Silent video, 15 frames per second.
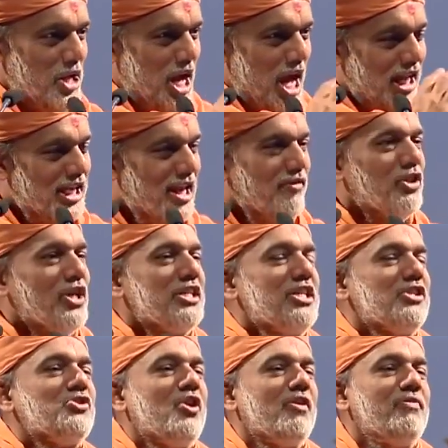I'll give you the
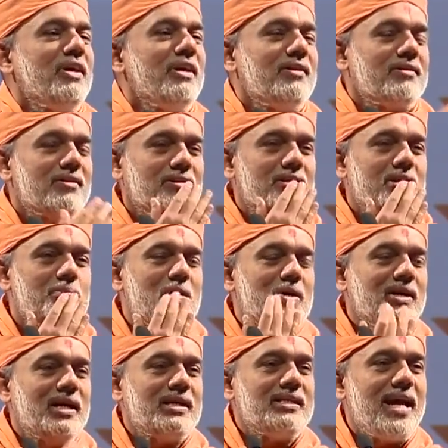gist of it. The book
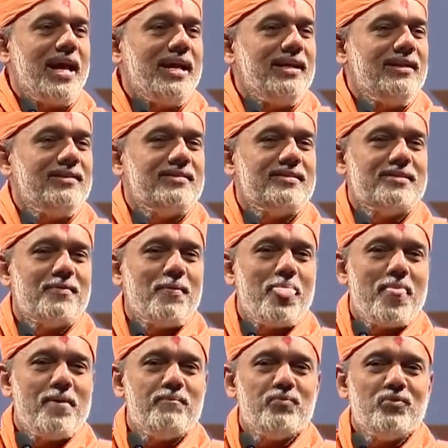contains
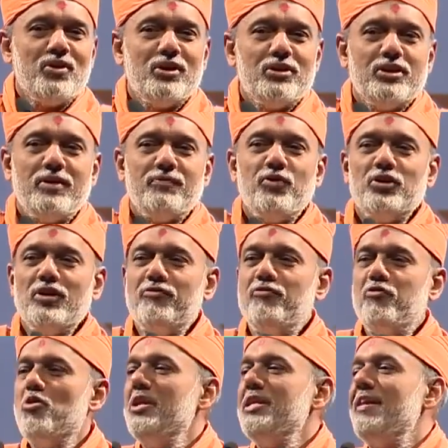that for the
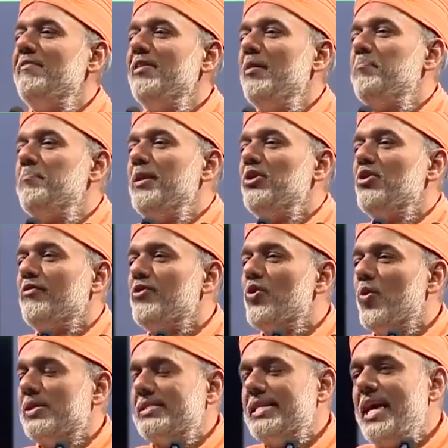full development of
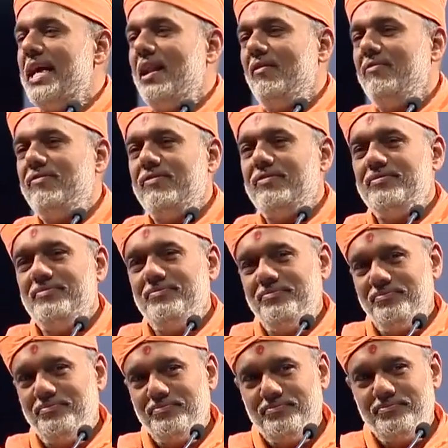yourself
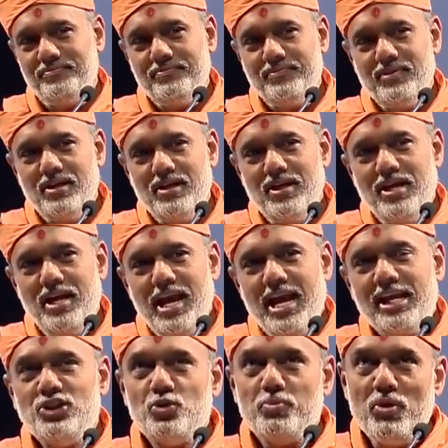
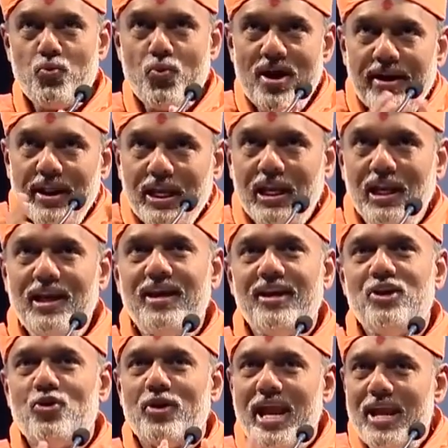and to be very clear in
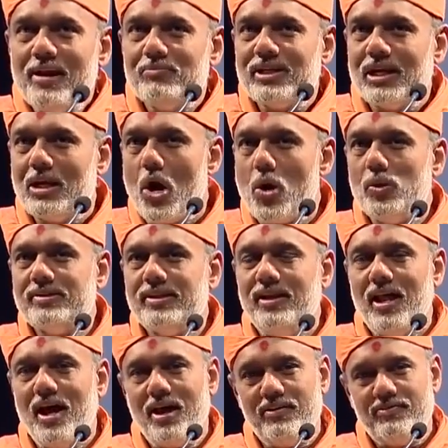your aims and goals in
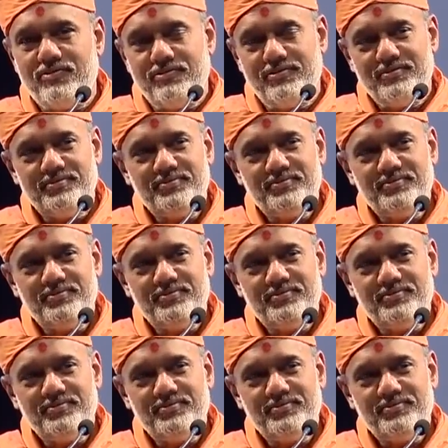life,